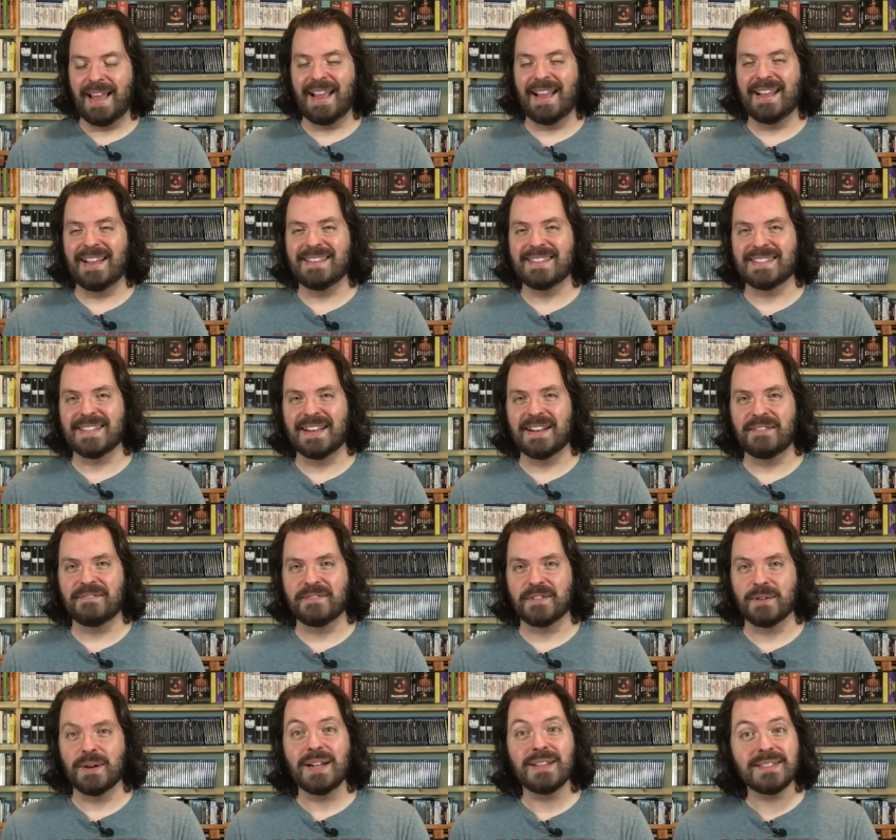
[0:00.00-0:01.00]
And
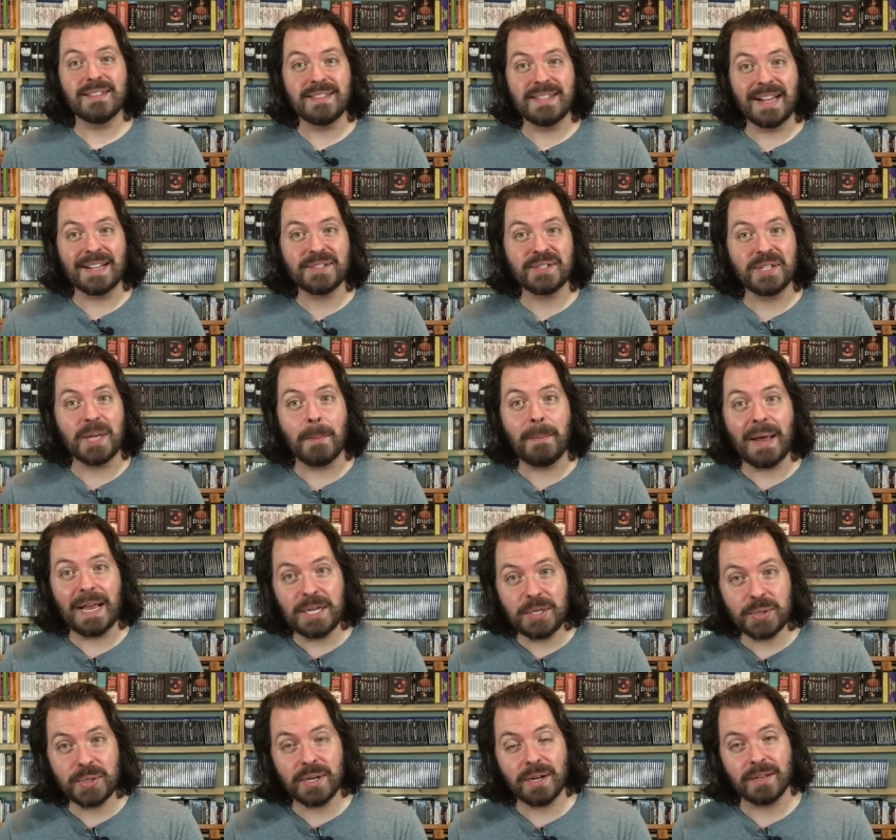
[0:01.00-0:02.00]
Firas is actually a
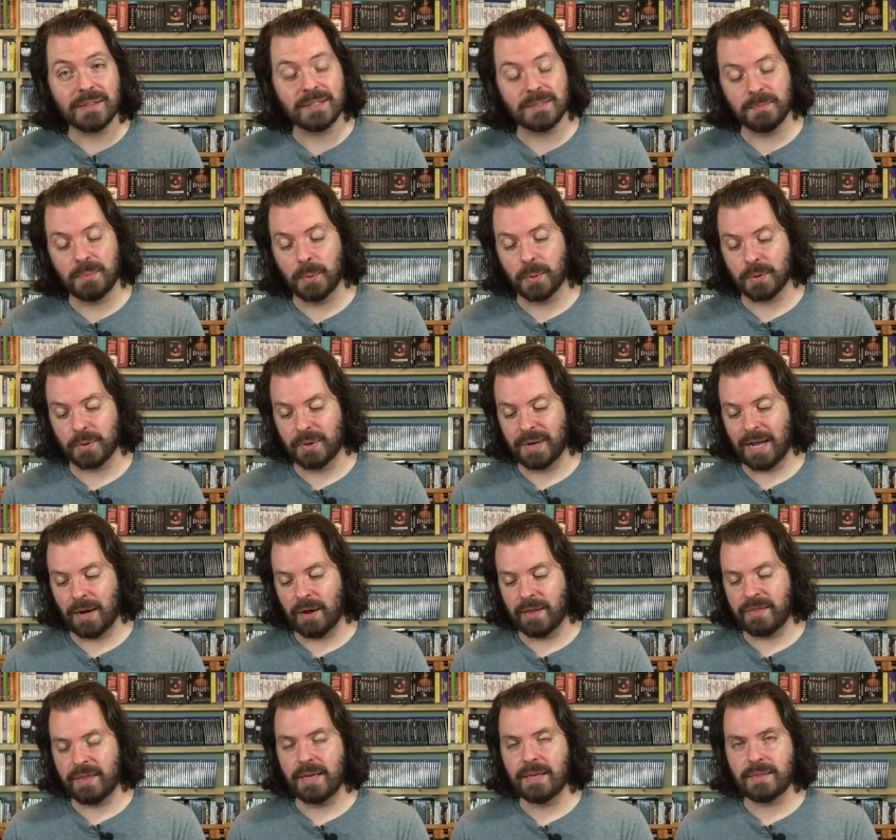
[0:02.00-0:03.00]
Patreon supporter now.
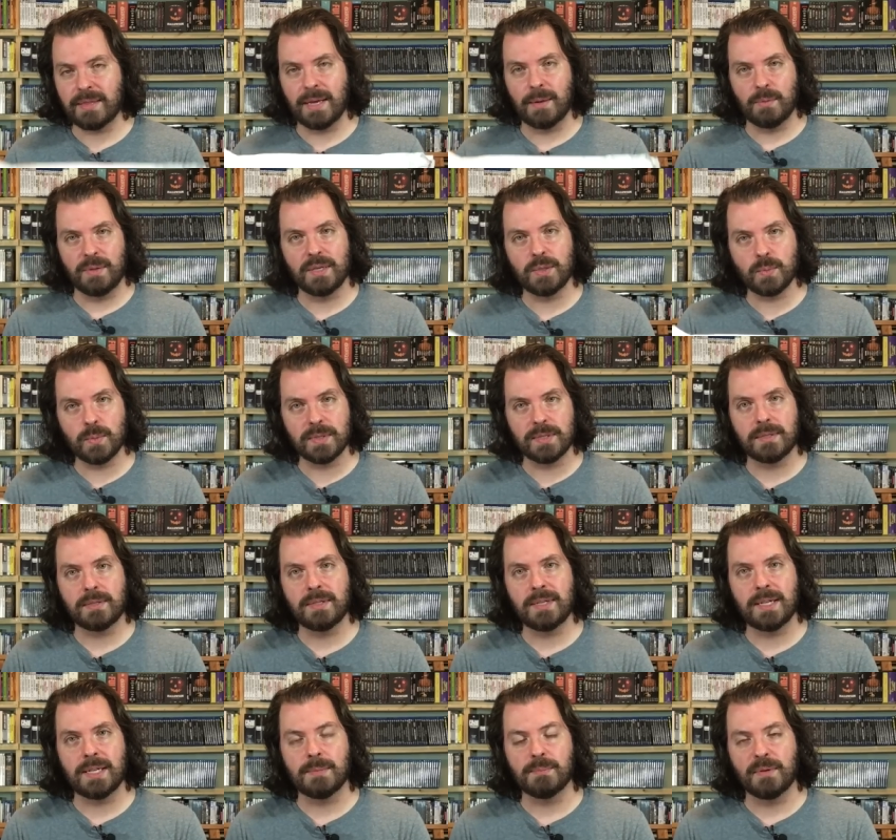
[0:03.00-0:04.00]
I think that this was
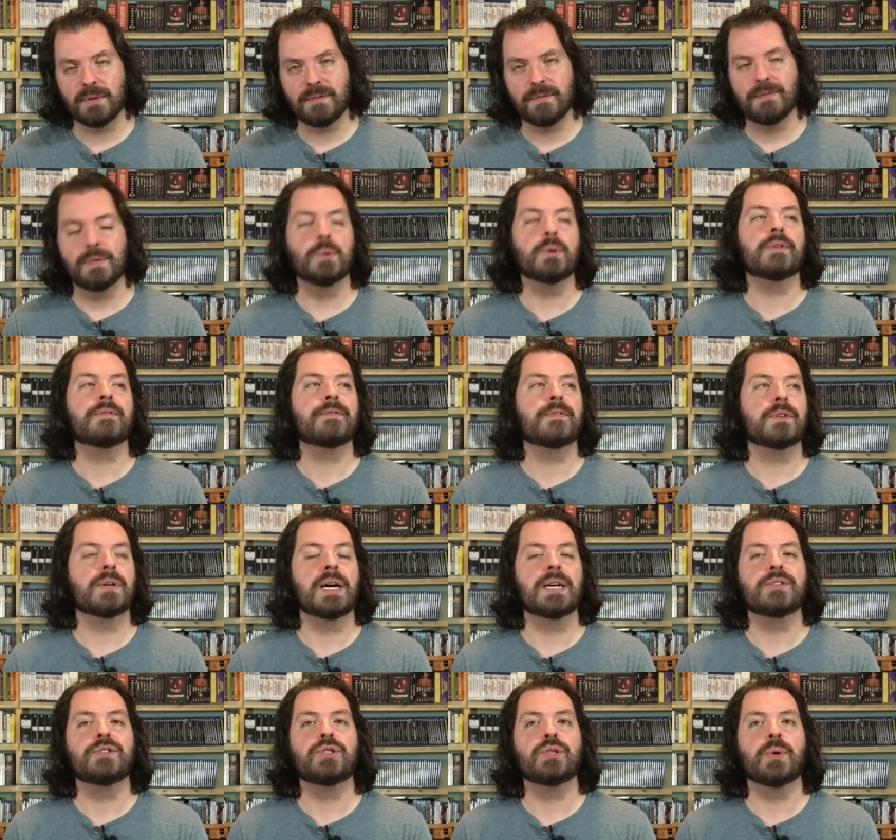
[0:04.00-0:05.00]
sent before
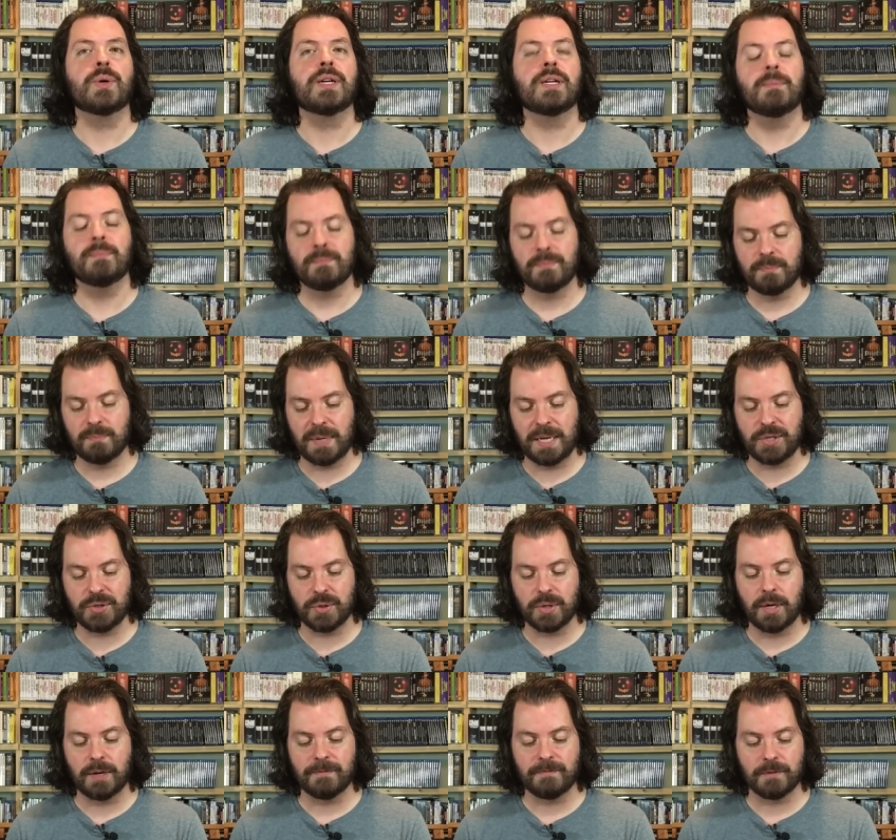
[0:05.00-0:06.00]
Firas joined
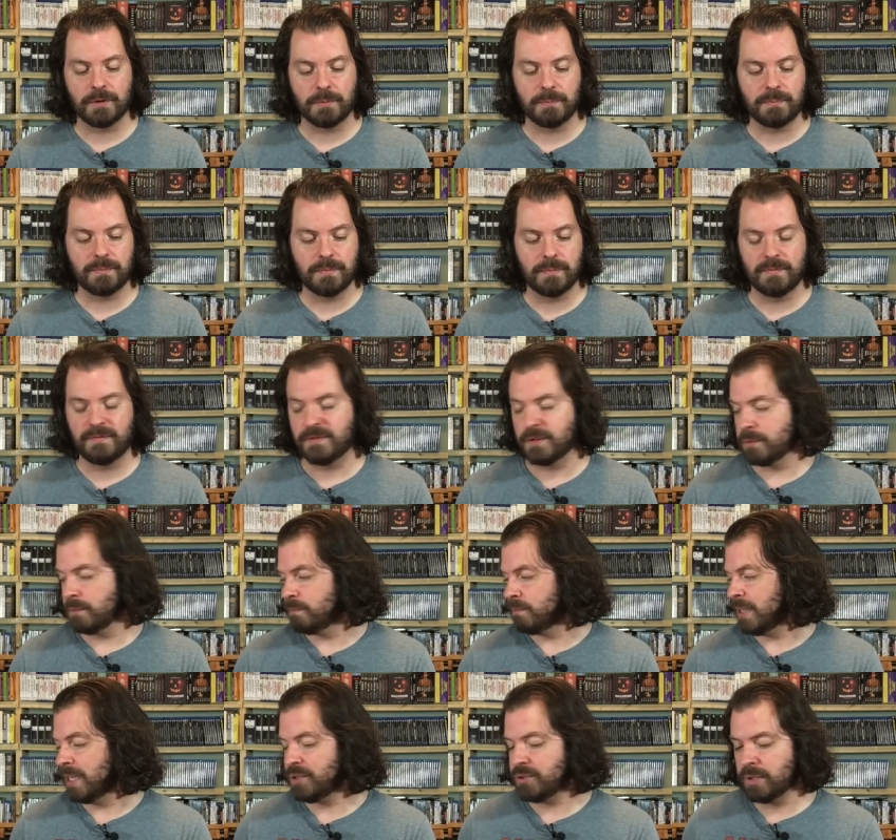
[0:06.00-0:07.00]
Patreon for
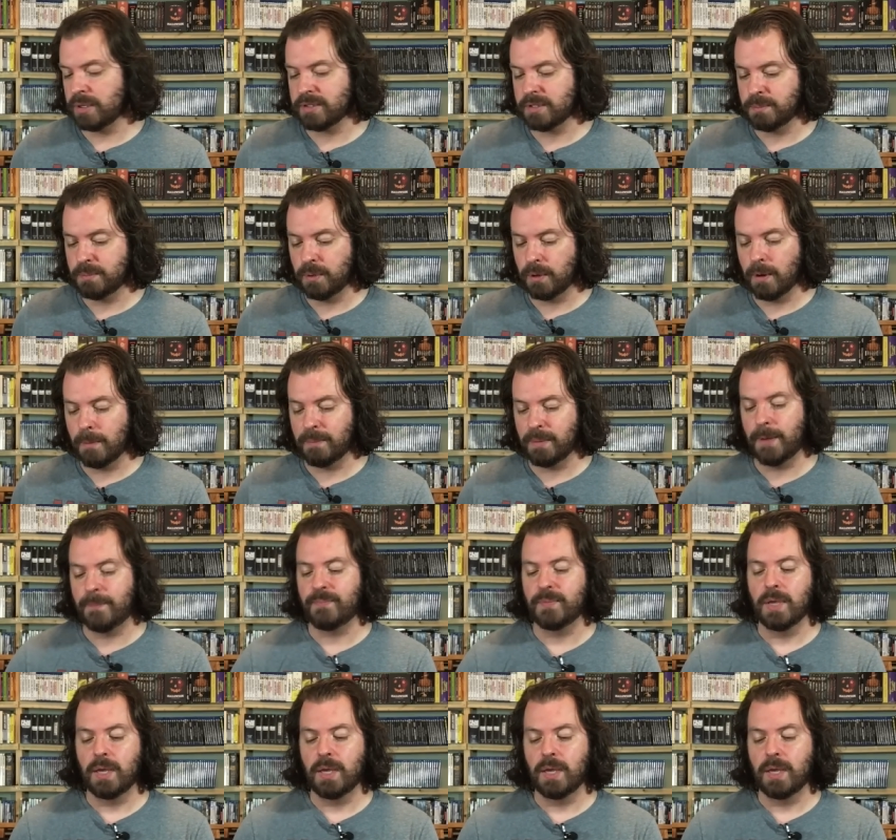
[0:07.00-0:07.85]
Patreon support. But